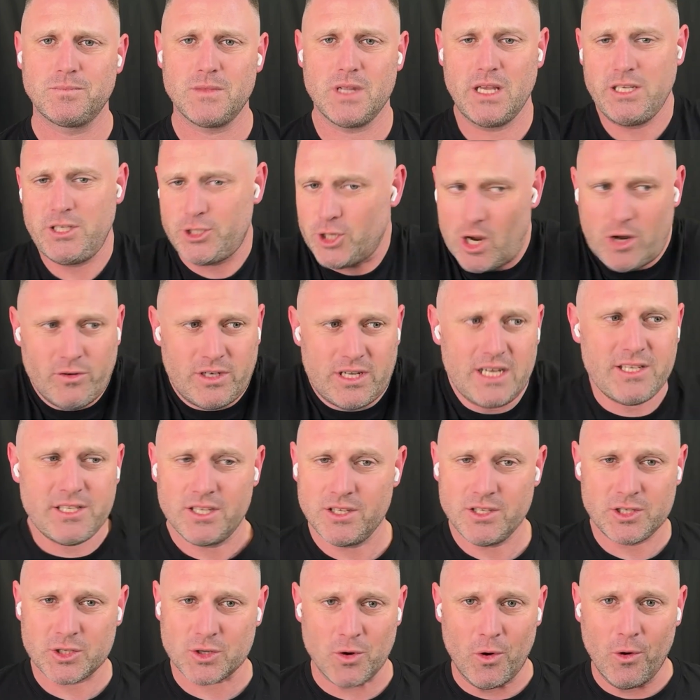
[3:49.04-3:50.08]
he's shown
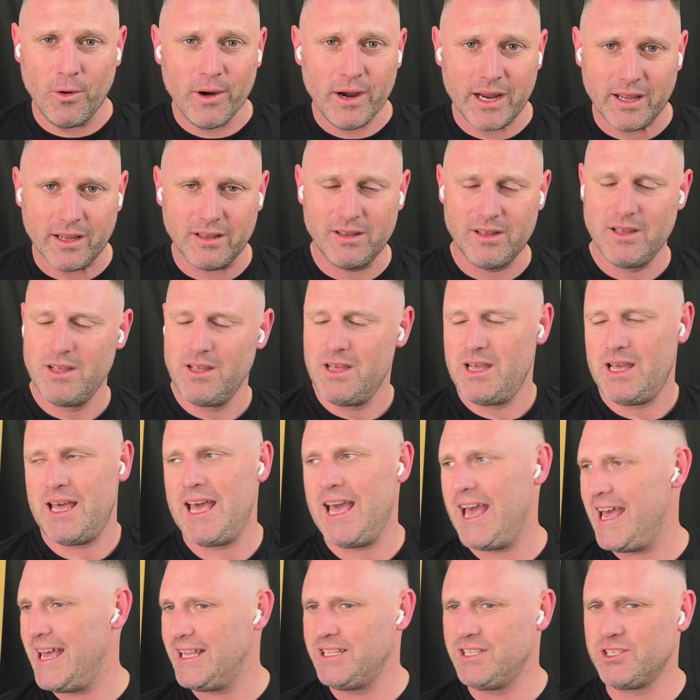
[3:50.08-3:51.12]
decent scoring.
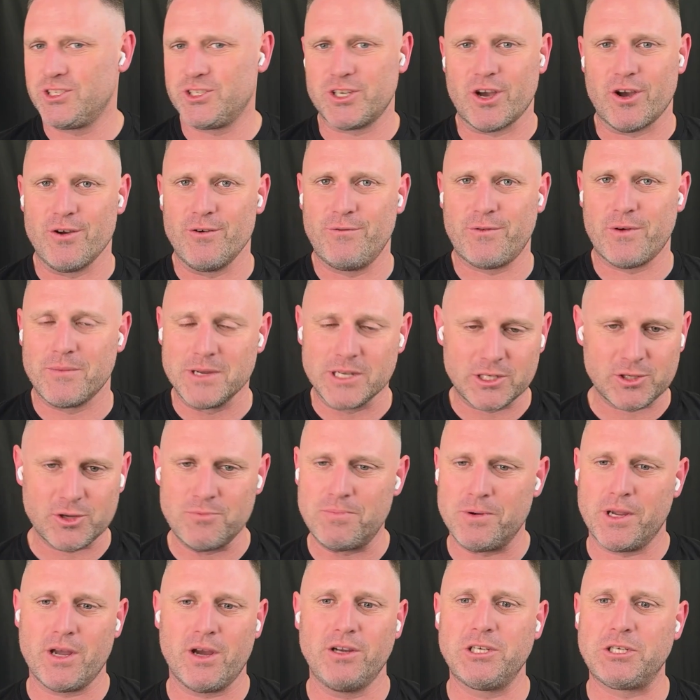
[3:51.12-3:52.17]
And so from a
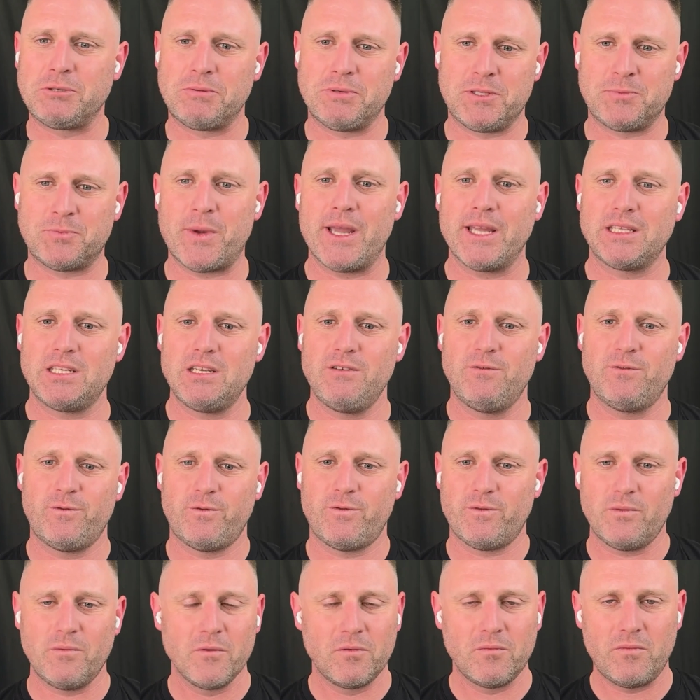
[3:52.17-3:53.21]
SuperCoach perspective,
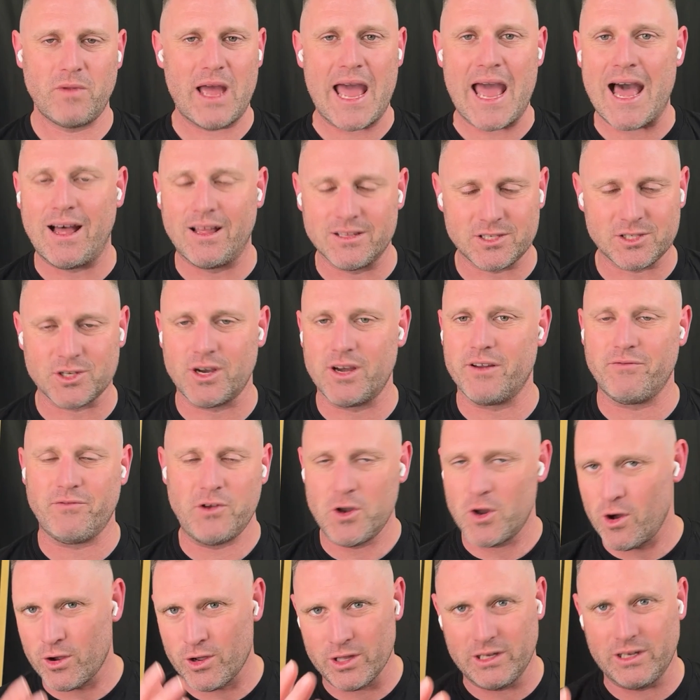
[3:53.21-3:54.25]
outside of
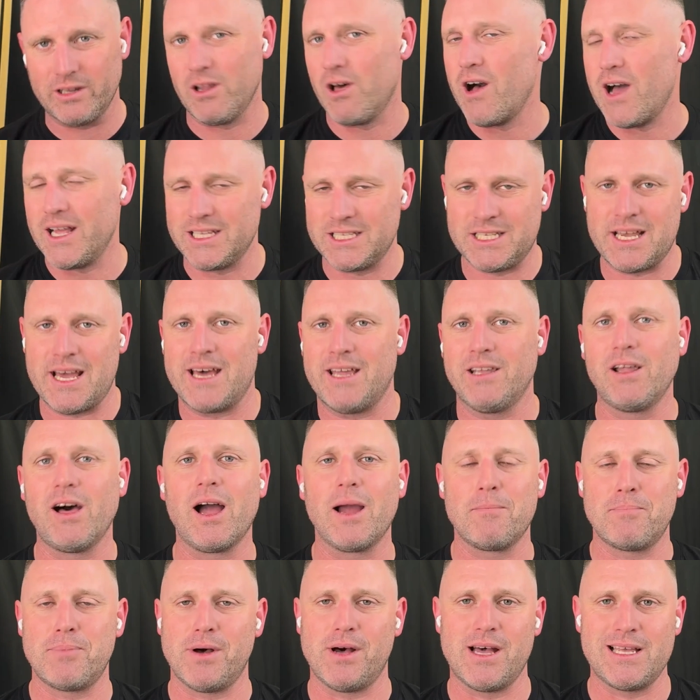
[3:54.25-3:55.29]
knocking lights out
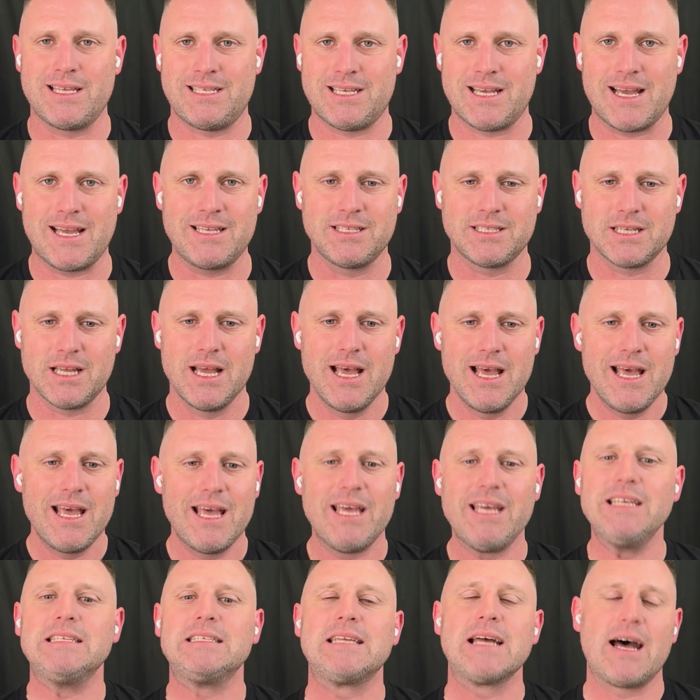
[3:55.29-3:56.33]
like Bice has,
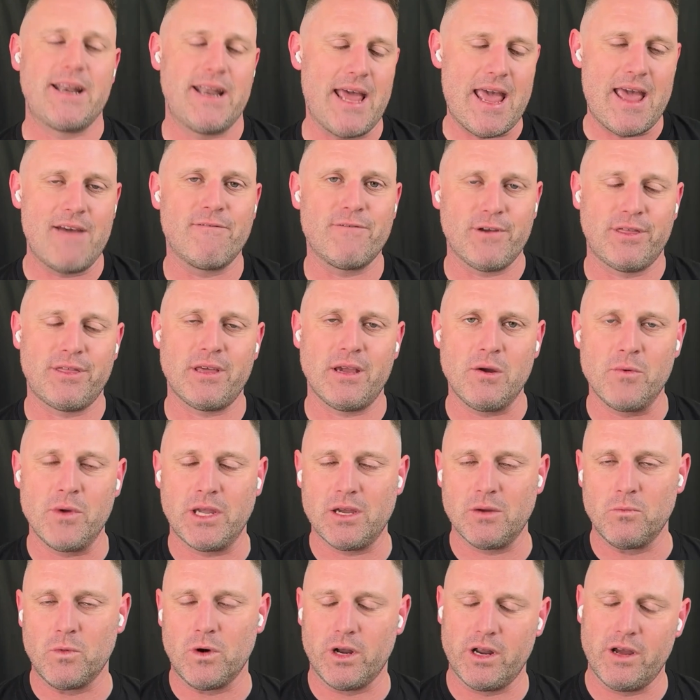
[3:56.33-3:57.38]
he's done everything we
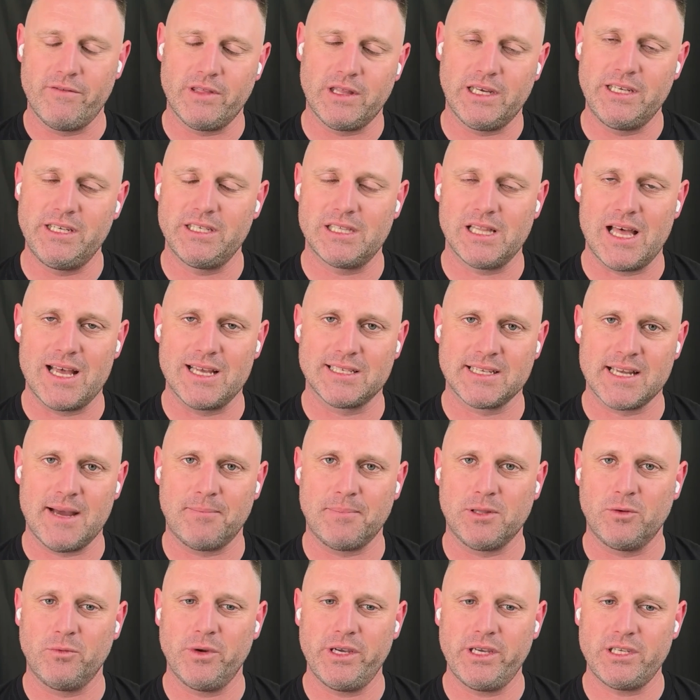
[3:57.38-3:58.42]
can want over these last
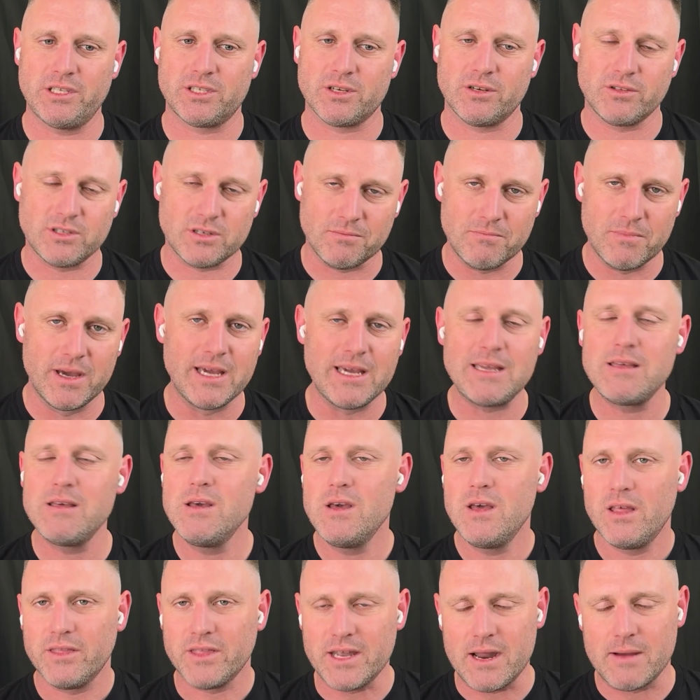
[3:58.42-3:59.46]
couple of weeks. So to me,
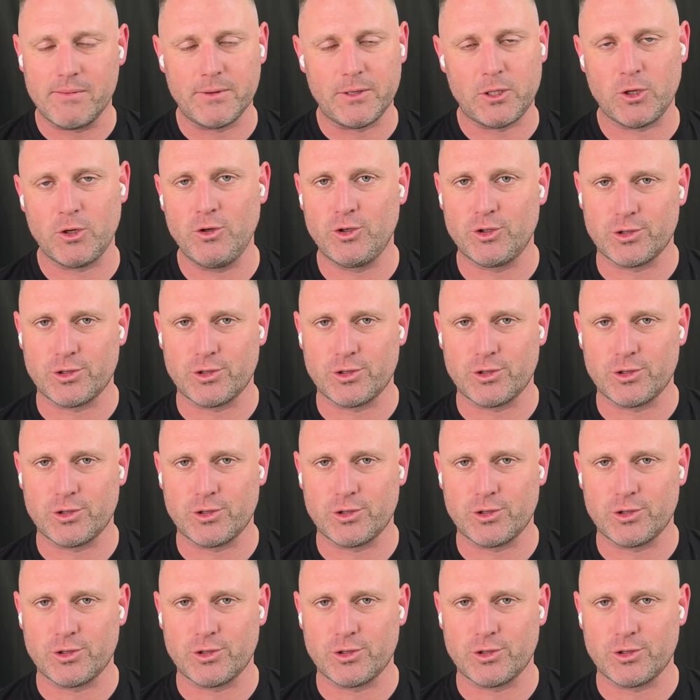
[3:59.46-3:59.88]
the number two